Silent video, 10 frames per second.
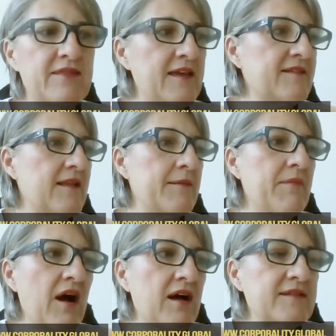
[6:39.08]
Things like
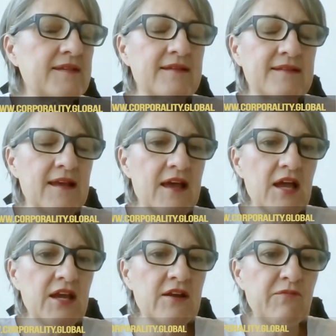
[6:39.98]
masks.
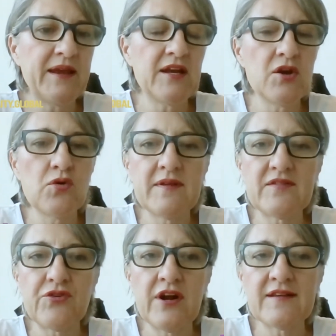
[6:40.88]
Been enormous for
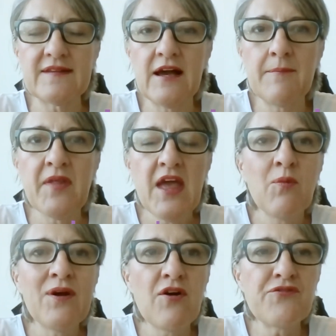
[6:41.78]
us. We're
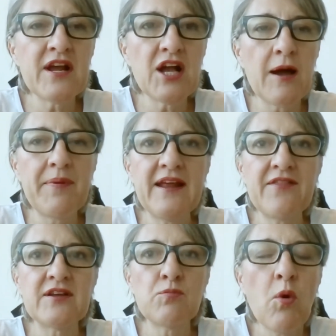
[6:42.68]
offering a company that
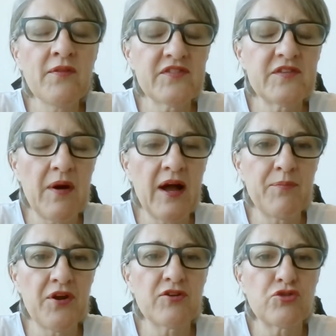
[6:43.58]
wants to buy
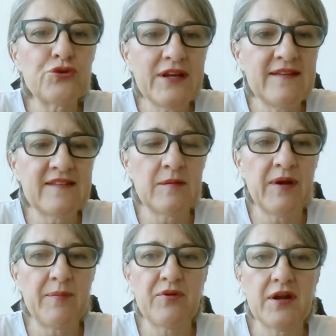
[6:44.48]
product or needs to buy
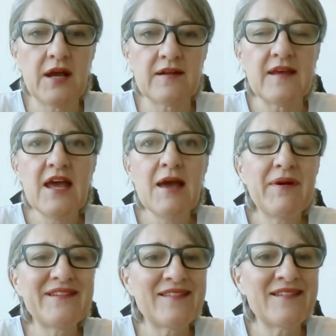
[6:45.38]
product,
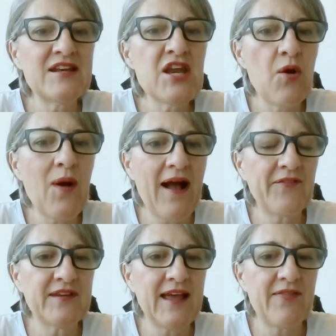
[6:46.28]
but doesn't know how
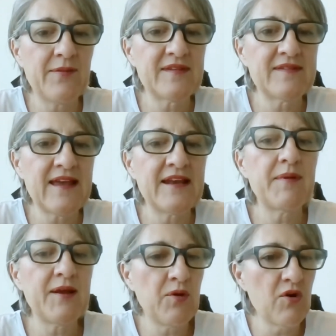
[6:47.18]
to get them
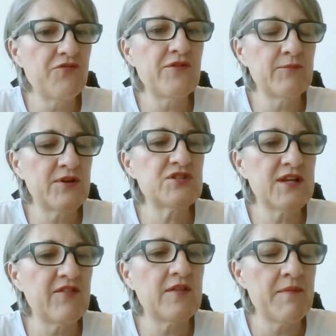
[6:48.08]
sustainably. We're
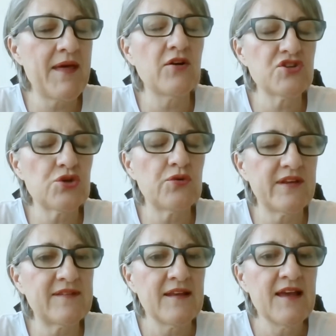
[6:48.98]
giving them that
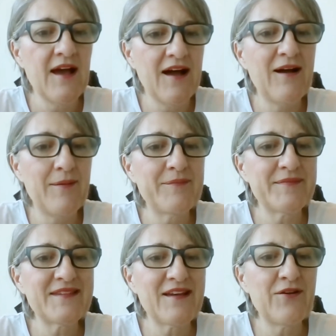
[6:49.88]
choice. And
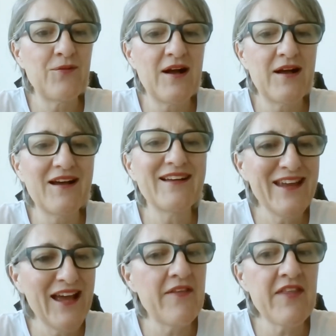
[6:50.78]

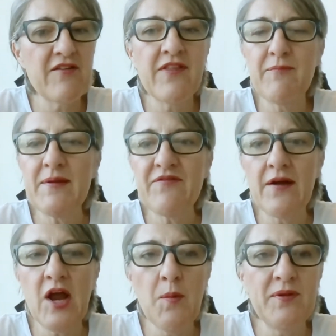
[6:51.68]
they've been
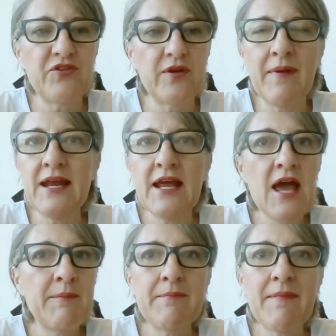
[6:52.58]
very open to it.
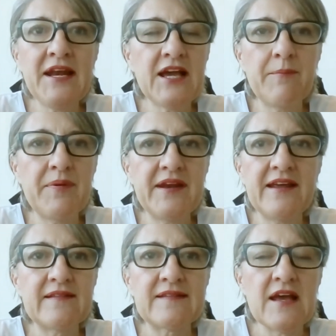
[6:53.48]
Many
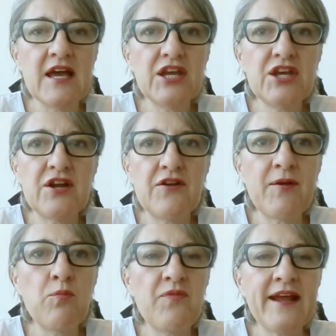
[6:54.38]
companies,
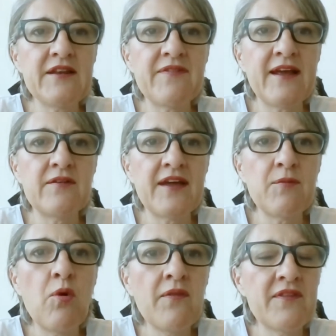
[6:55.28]
they
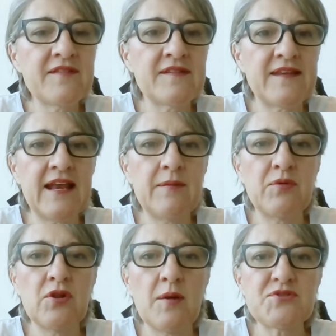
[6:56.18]
want the
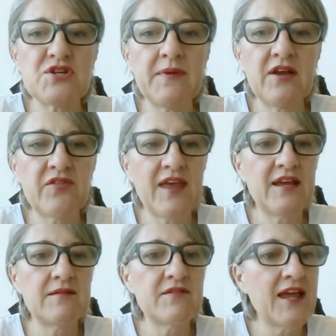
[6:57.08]
sustainable option because they
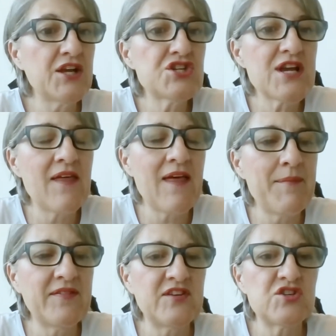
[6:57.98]
can share that
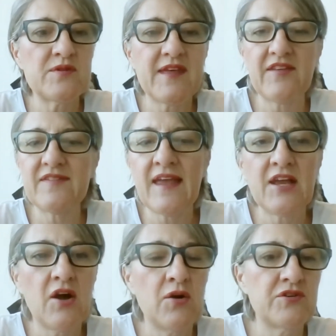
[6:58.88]
message with their
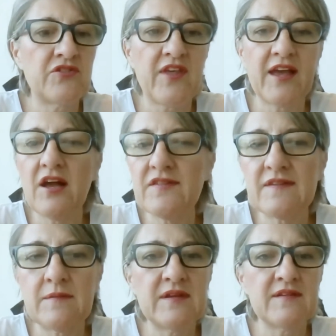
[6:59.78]
stakeholders, their
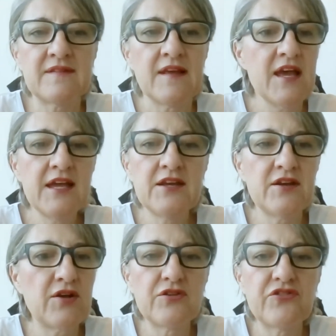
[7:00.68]
customers,
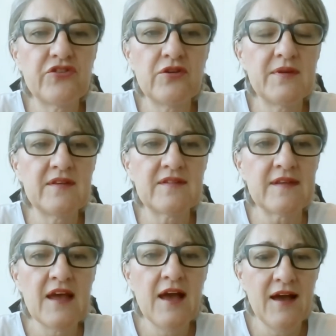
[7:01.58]
consumers.
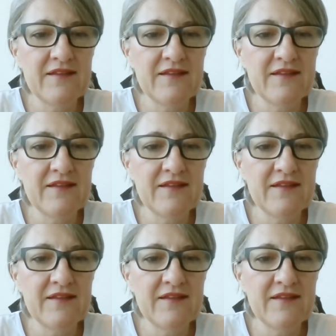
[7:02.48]
Yeah.